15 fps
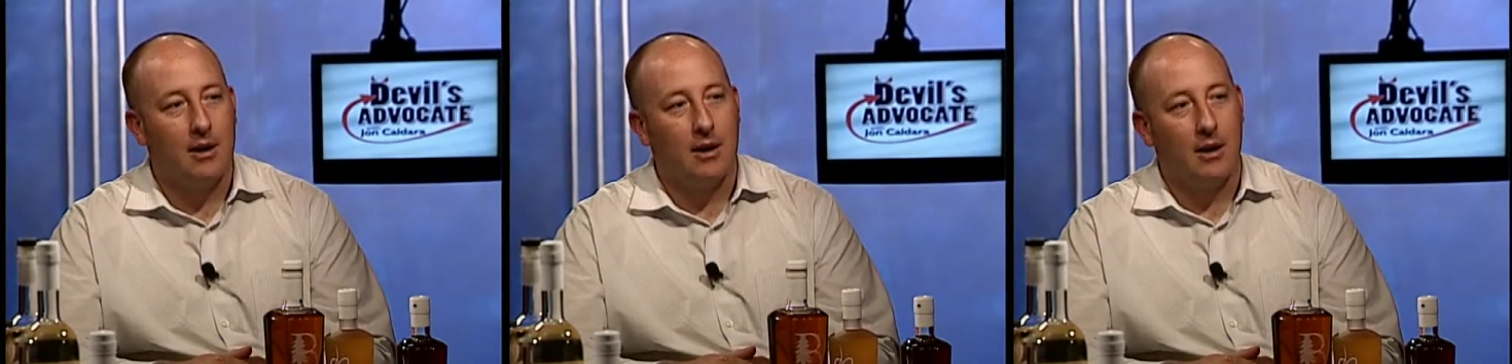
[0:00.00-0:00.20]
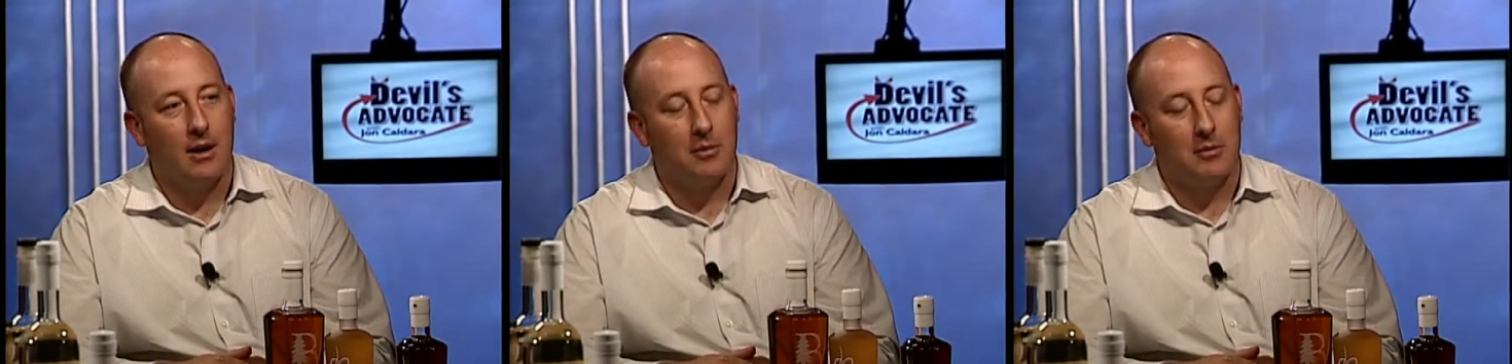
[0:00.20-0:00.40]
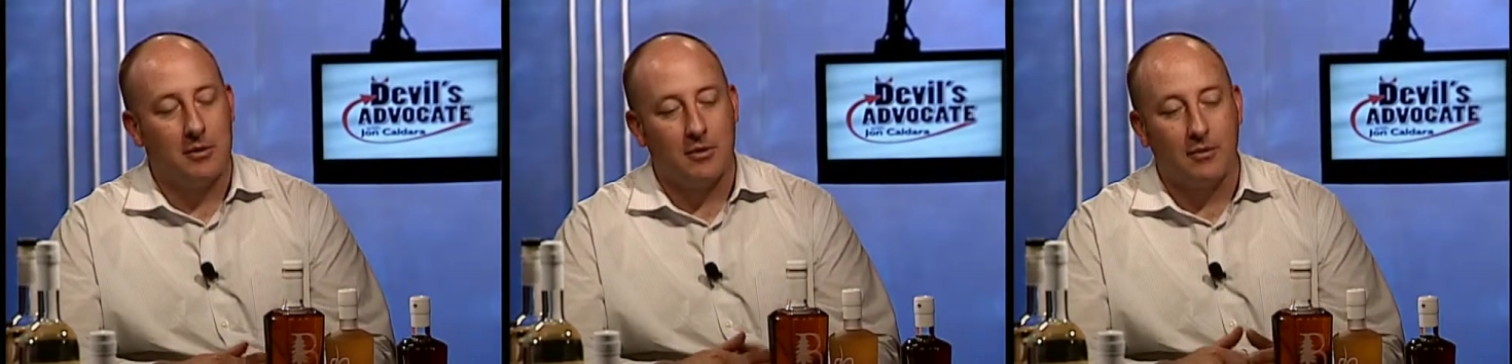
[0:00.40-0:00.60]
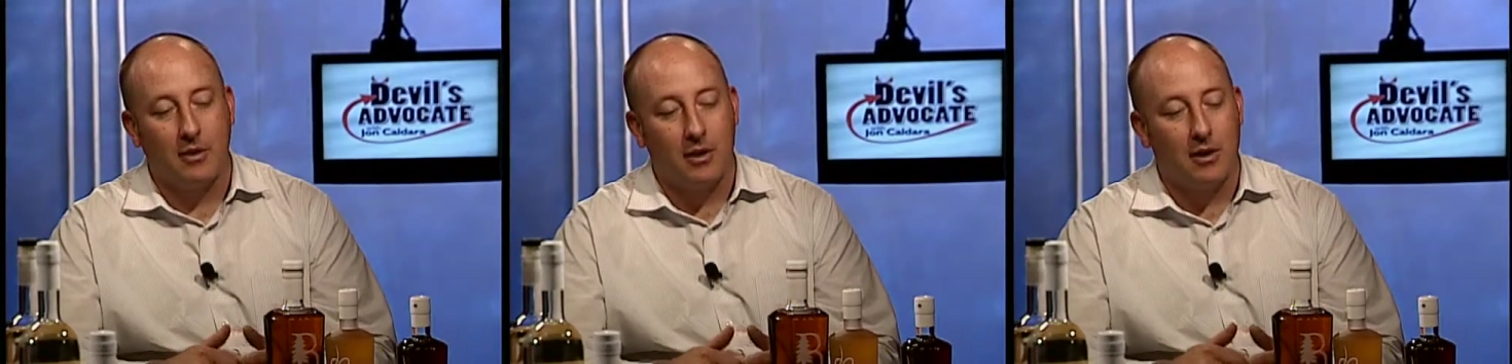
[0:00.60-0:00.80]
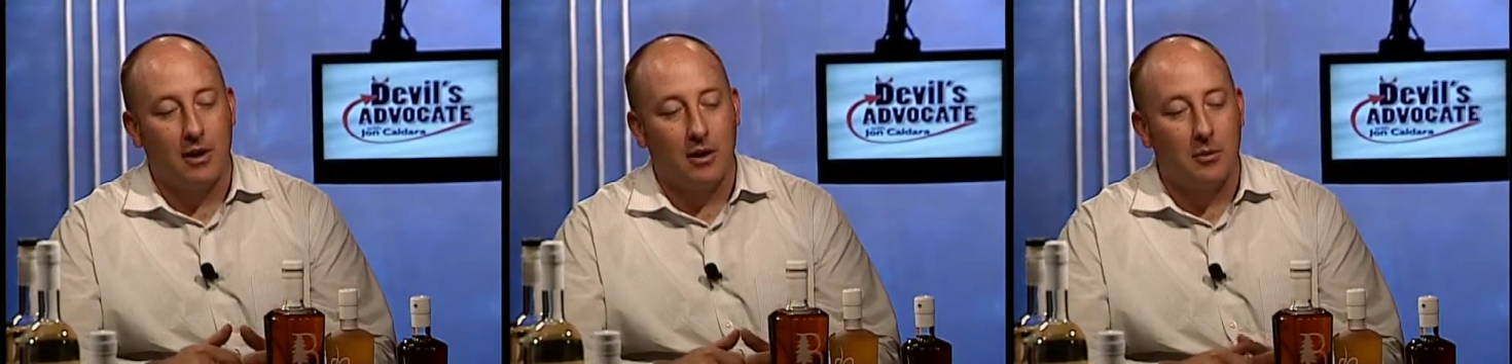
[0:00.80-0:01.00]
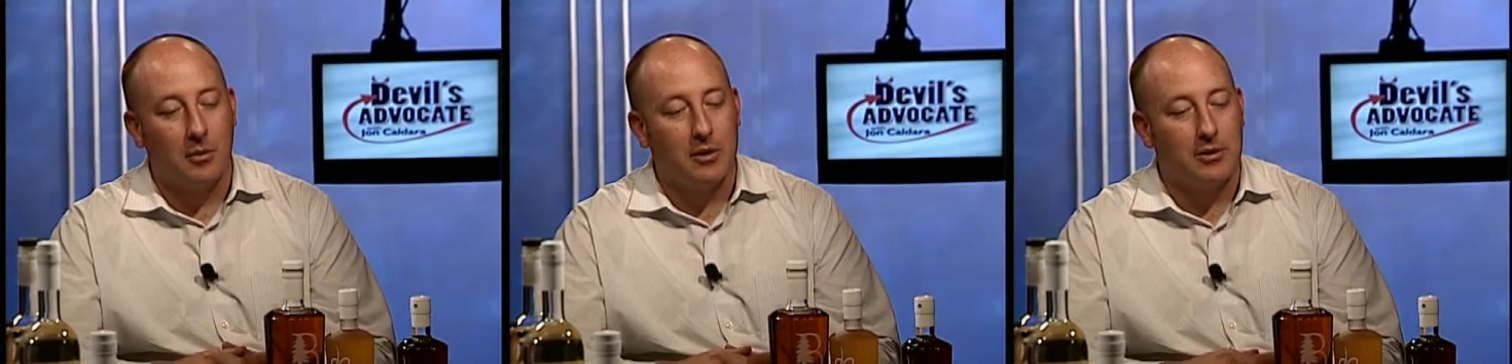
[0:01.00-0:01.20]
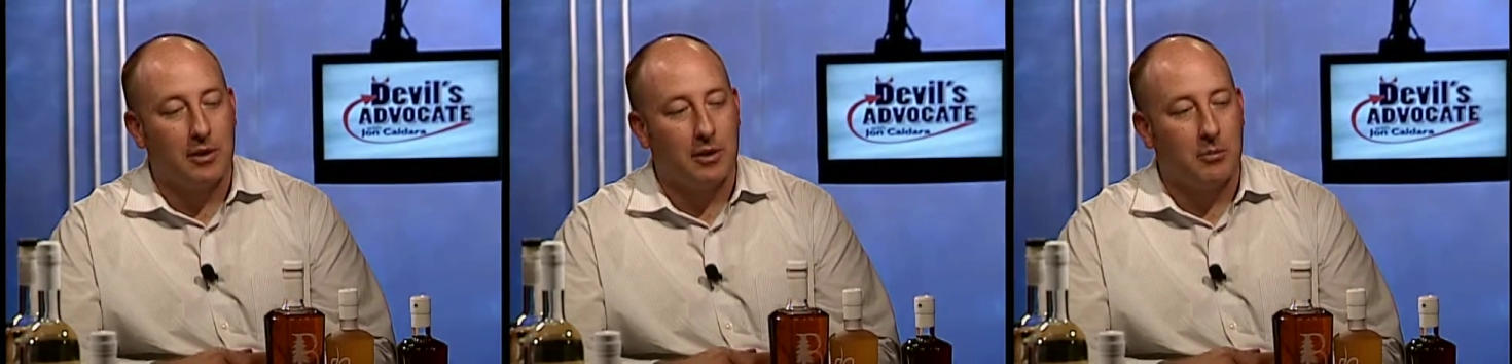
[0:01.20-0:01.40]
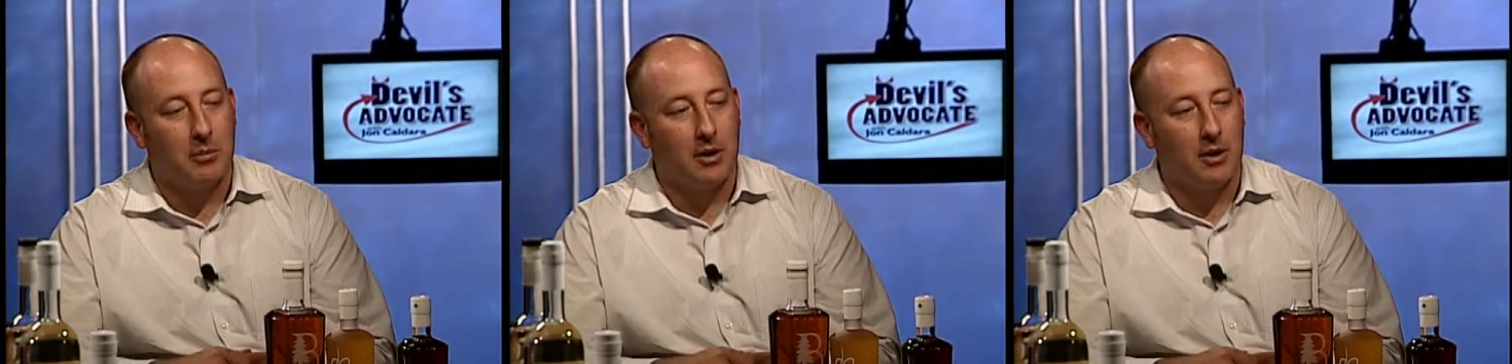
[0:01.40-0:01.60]
It's a very young
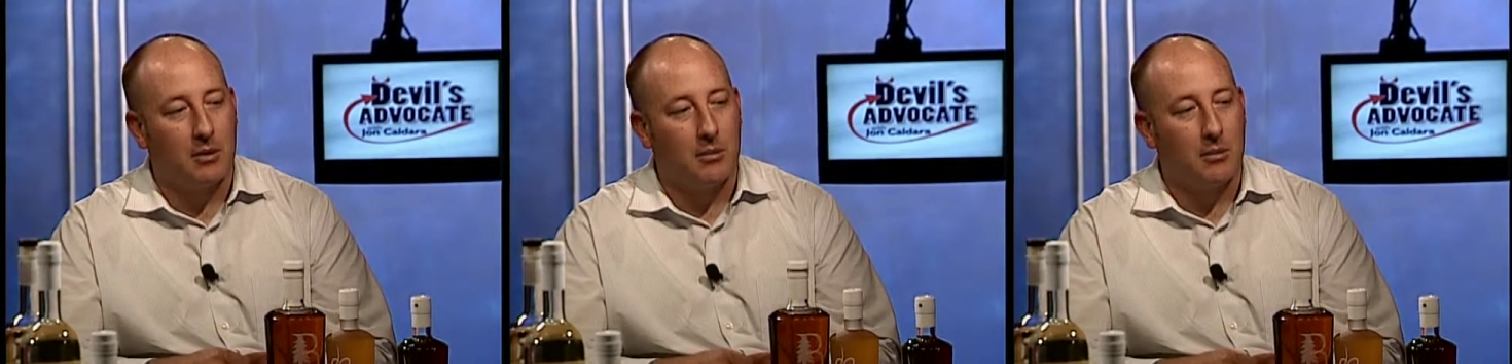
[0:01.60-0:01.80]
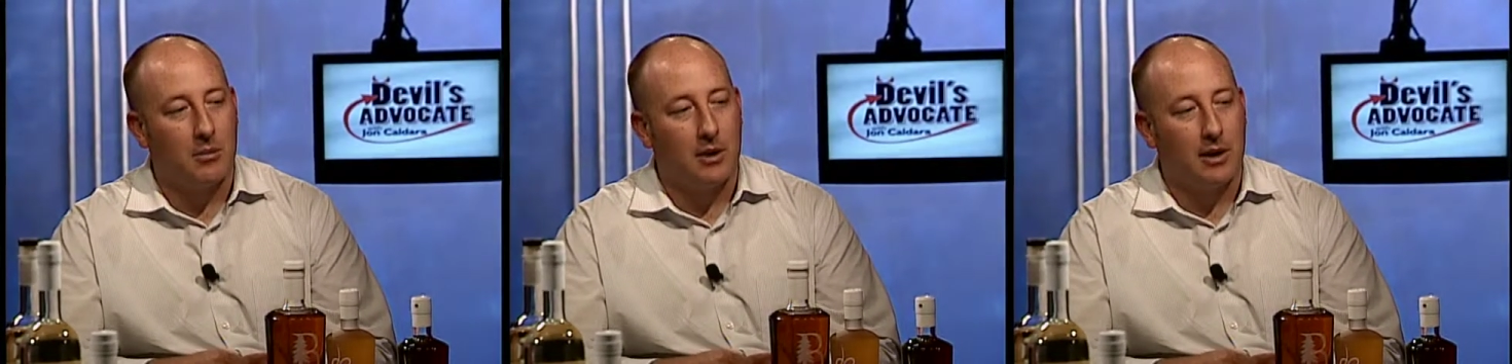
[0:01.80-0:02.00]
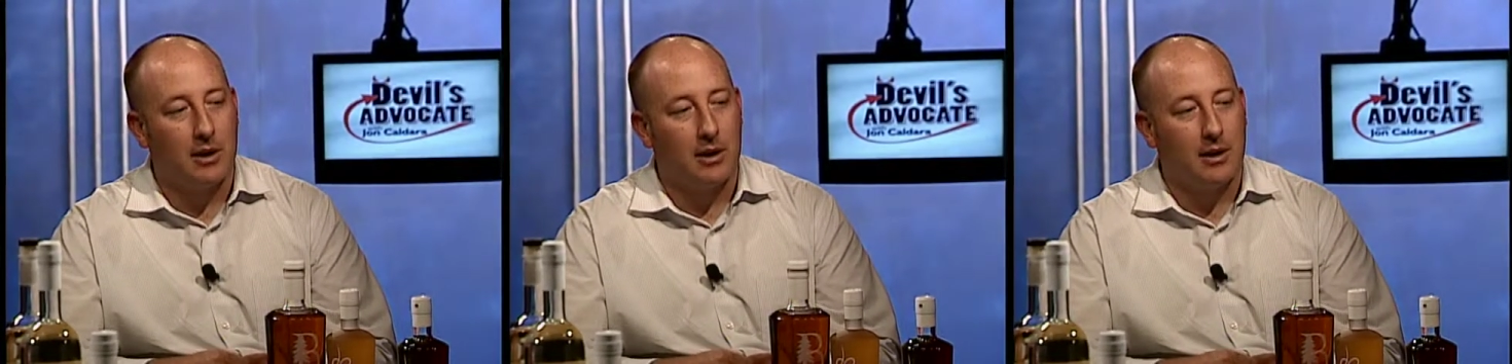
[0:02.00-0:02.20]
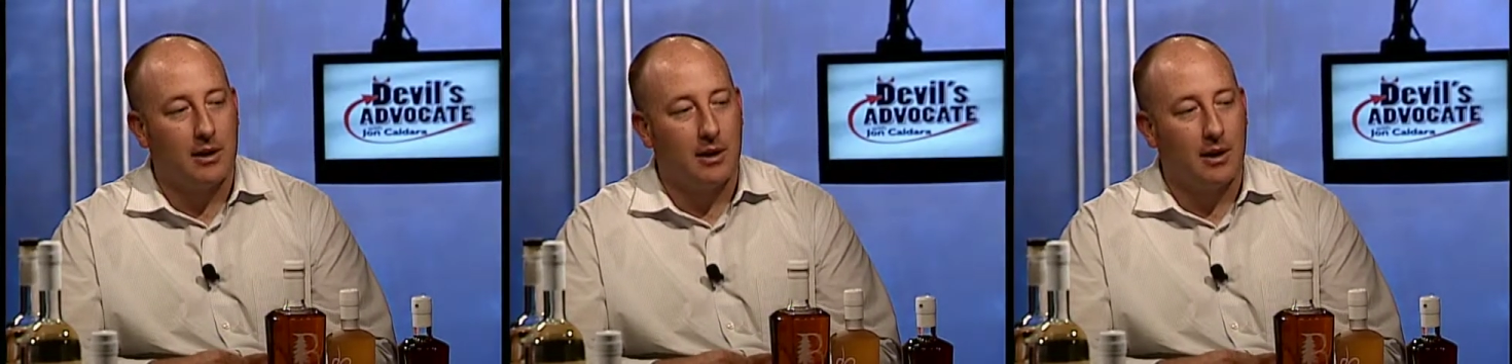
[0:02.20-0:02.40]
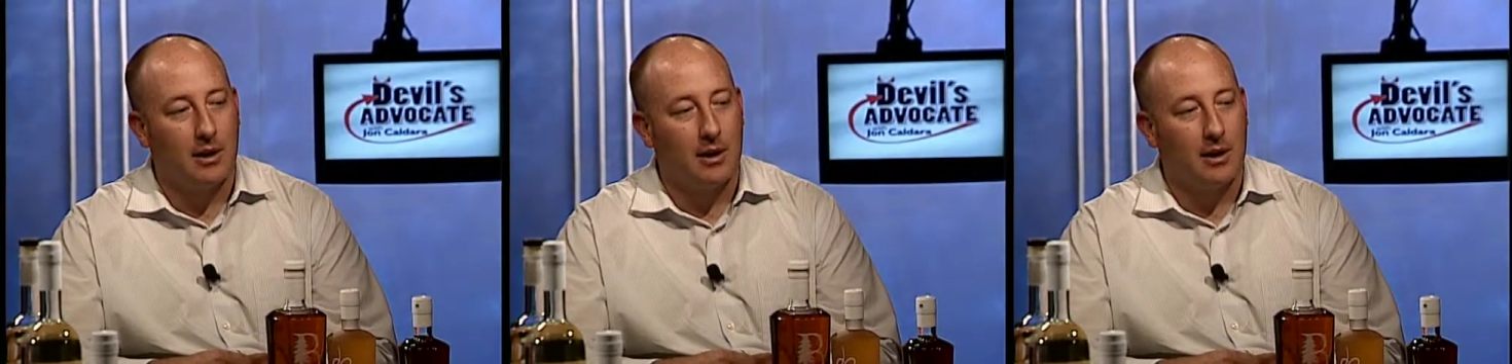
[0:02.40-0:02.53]
whiskey, but we